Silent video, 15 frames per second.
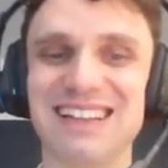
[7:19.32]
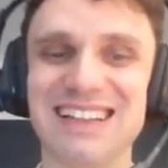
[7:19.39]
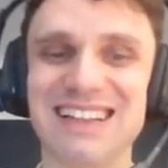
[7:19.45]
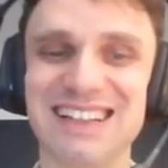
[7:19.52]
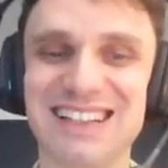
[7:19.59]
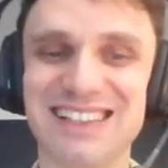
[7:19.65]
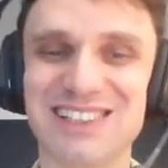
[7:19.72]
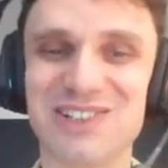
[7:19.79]

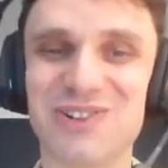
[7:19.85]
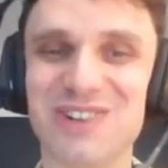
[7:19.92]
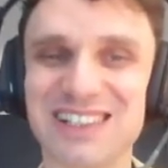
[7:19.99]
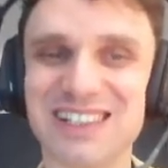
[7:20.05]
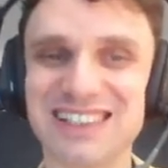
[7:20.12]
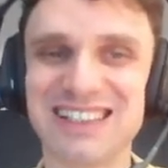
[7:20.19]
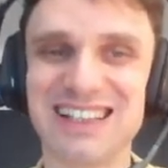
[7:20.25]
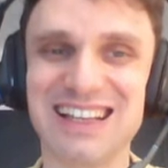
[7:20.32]

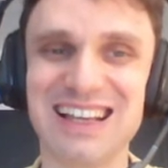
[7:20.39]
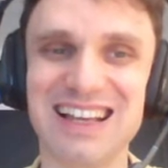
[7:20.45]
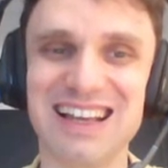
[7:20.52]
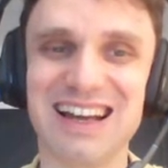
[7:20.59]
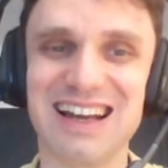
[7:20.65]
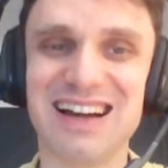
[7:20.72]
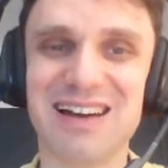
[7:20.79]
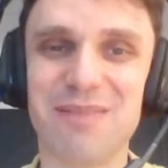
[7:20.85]
scores.
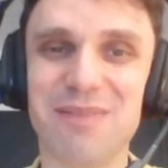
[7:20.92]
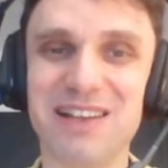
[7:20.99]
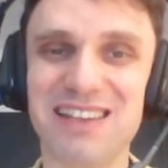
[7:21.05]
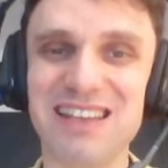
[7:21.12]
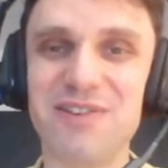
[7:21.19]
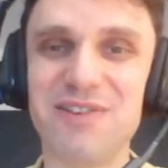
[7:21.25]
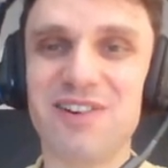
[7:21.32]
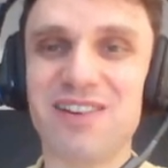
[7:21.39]
But
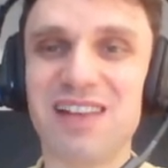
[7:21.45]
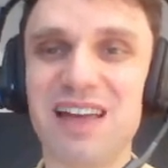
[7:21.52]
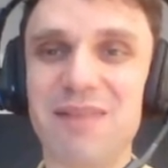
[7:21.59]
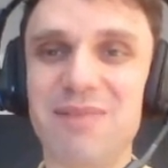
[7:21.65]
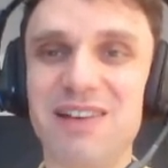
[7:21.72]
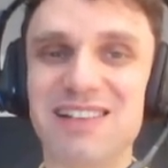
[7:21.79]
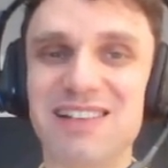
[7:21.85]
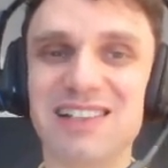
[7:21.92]
if your
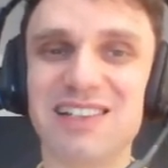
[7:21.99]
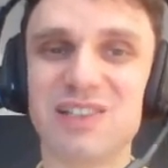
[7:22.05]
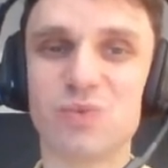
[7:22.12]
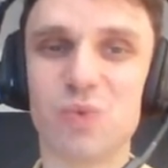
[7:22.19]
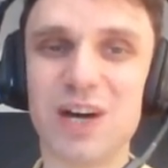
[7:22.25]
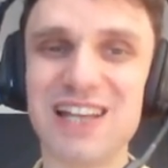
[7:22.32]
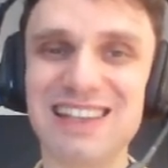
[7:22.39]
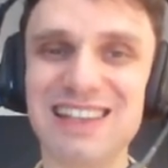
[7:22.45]
reliability is
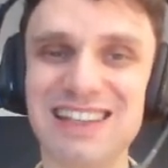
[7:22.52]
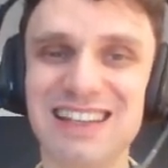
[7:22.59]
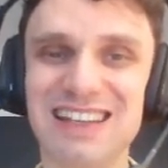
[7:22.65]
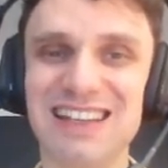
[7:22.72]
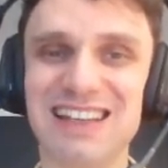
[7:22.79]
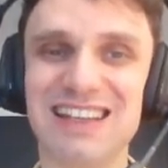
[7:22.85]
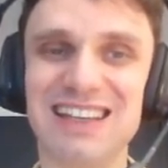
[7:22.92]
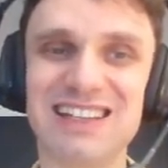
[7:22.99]
1,
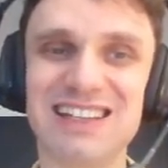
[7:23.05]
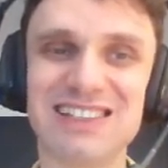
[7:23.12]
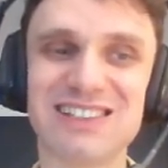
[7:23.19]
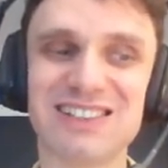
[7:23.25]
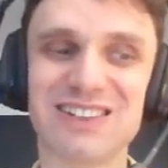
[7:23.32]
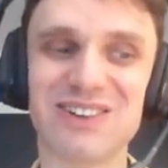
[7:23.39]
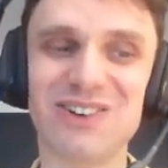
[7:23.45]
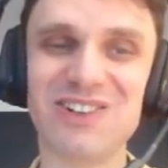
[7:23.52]
it is
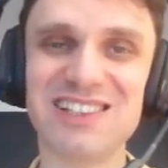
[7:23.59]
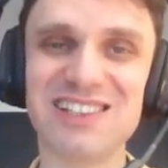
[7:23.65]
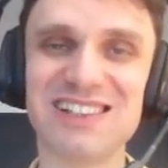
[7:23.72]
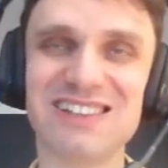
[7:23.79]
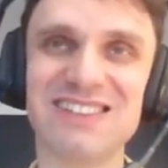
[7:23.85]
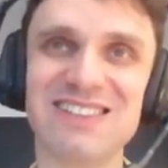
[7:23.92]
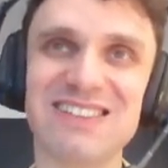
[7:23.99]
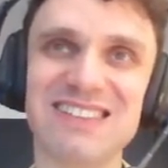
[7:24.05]
also
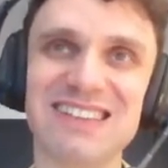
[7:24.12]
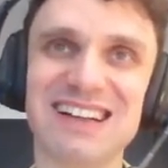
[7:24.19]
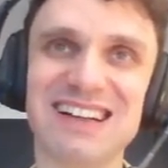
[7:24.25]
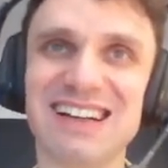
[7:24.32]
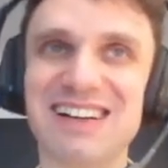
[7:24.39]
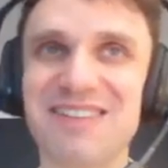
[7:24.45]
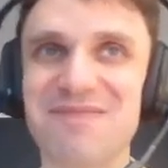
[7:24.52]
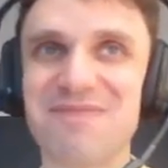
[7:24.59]

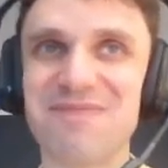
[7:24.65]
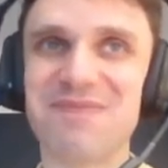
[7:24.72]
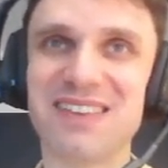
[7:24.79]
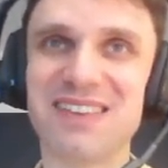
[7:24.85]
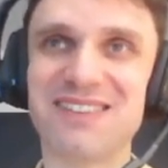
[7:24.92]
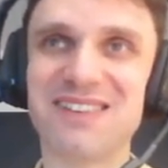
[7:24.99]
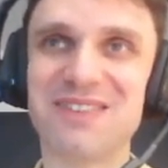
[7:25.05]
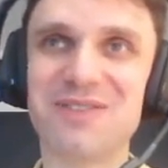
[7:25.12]
a
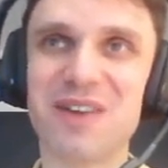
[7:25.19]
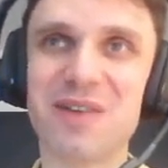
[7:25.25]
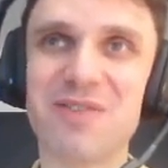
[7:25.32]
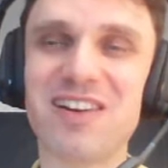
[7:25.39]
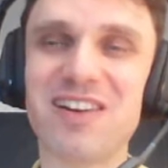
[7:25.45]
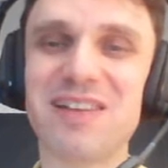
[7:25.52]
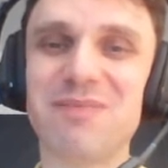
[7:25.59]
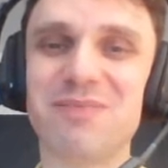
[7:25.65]
very
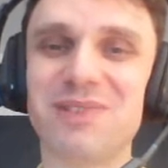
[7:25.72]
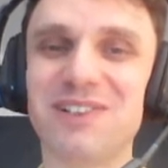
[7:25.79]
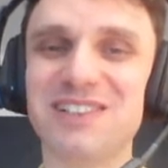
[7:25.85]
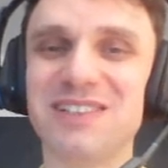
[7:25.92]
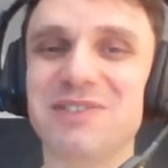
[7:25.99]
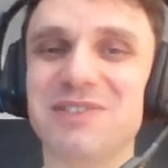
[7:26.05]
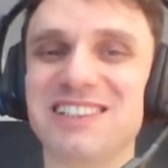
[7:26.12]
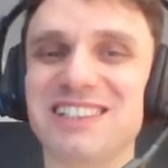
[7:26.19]

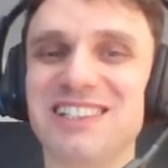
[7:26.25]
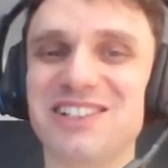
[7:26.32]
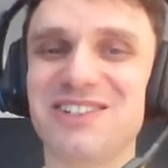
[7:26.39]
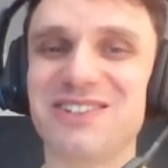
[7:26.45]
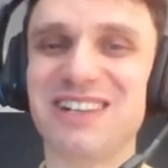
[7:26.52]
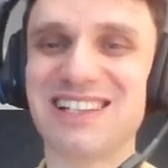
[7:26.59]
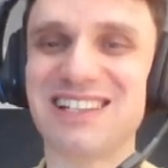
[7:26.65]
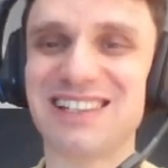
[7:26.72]
implausible
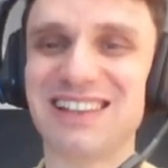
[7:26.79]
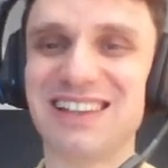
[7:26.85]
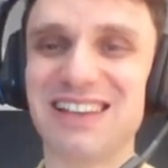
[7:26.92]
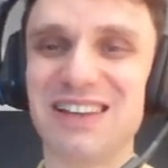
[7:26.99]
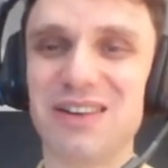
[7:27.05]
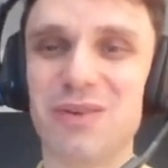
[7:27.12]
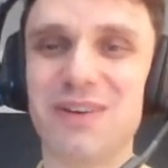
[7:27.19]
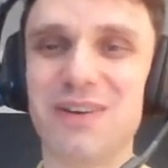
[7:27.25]
situation
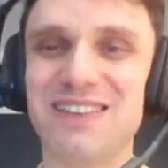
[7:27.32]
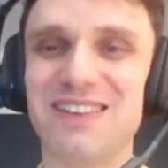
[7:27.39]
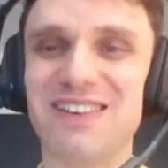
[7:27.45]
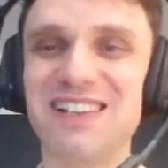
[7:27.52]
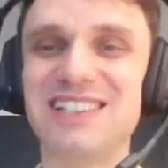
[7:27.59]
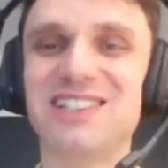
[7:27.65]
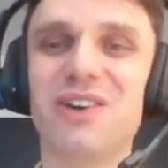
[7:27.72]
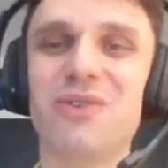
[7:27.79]
when there
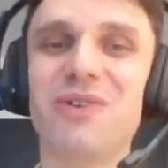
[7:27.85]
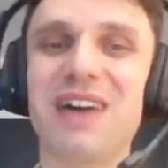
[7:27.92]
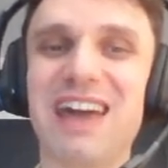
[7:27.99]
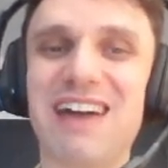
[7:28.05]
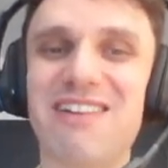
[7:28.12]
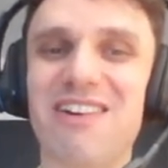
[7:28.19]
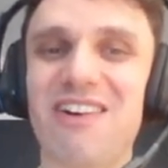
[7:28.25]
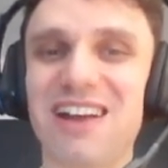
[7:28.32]
is no
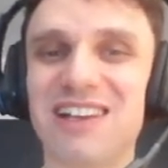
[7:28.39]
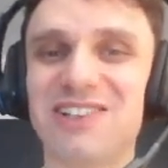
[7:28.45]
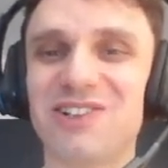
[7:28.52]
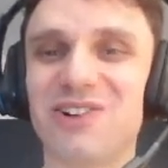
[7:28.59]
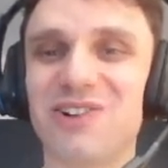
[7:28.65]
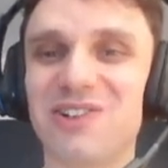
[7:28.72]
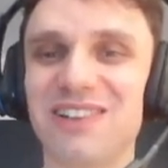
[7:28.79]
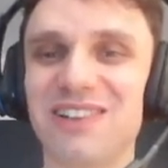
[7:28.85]
error at
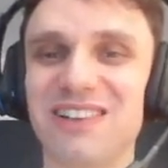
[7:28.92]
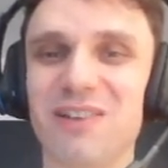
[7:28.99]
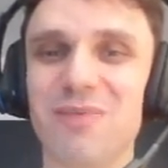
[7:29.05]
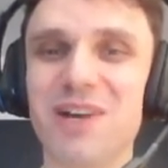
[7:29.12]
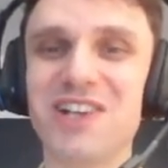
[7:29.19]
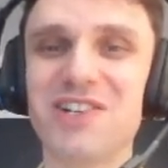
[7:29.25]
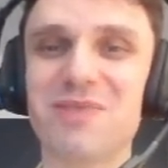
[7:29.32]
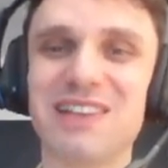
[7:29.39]
all. Your
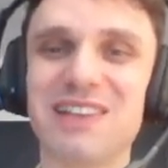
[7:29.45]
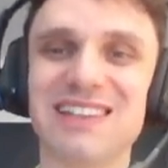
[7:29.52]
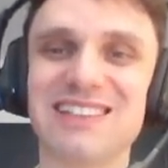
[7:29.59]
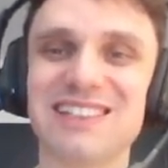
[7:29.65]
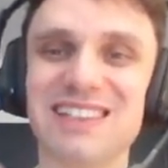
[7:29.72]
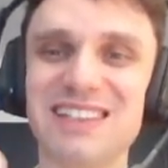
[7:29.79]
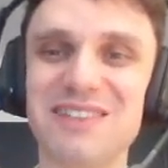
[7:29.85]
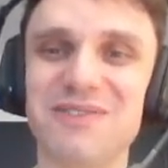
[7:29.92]
measurement is
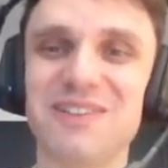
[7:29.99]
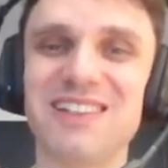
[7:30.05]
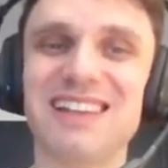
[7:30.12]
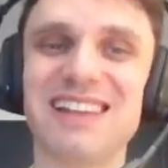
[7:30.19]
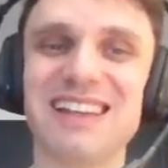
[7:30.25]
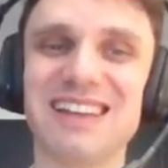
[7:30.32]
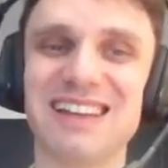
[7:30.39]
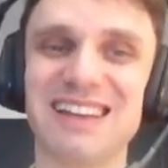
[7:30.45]

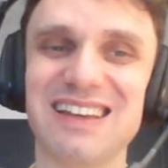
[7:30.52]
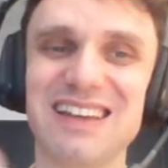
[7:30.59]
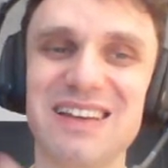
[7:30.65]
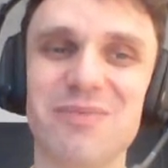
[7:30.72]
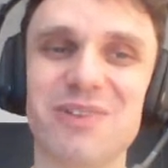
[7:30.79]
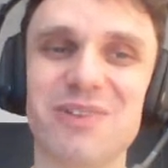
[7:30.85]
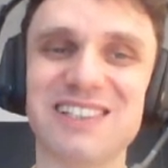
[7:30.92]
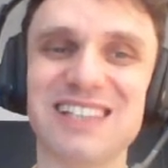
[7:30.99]
infinitely
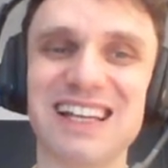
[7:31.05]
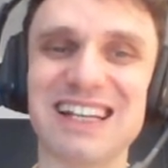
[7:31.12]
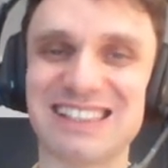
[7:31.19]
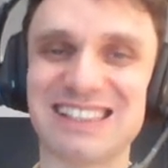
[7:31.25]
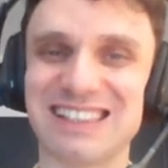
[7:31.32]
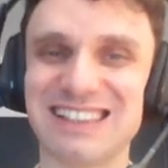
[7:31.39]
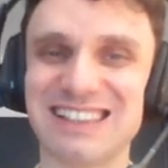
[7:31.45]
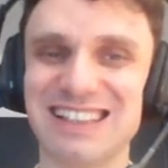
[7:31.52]

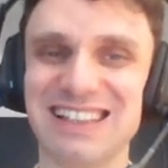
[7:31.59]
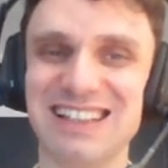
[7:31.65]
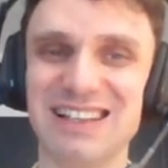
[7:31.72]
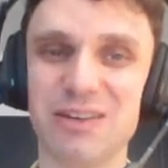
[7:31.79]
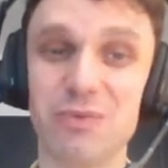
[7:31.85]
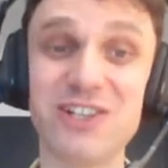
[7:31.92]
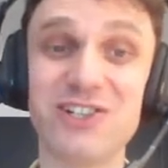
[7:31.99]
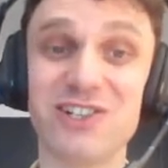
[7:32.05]
precise,
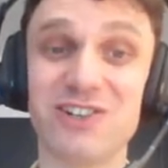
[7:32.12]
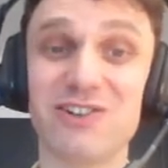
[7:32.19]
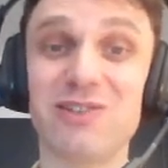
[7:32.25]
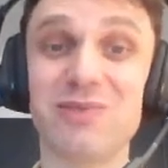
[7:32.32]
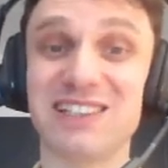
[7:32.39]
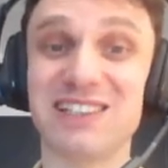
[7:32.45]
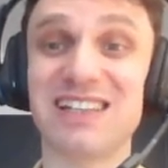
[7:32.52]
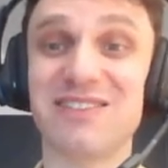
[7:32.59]
which
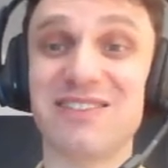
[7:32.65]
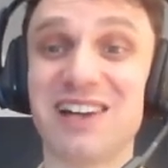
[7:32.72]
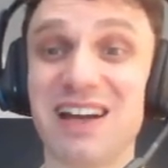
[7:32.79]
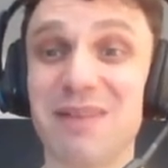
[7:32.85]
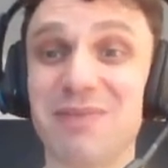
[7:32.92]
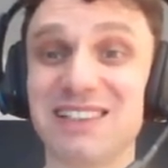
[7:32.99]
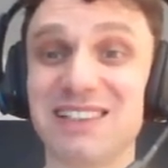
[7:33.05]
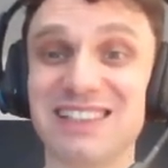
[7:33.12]
almost never
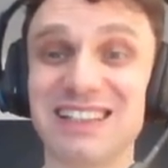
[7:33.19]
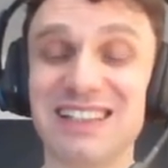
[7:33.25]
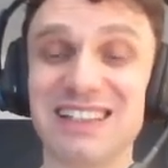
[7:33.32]
happens.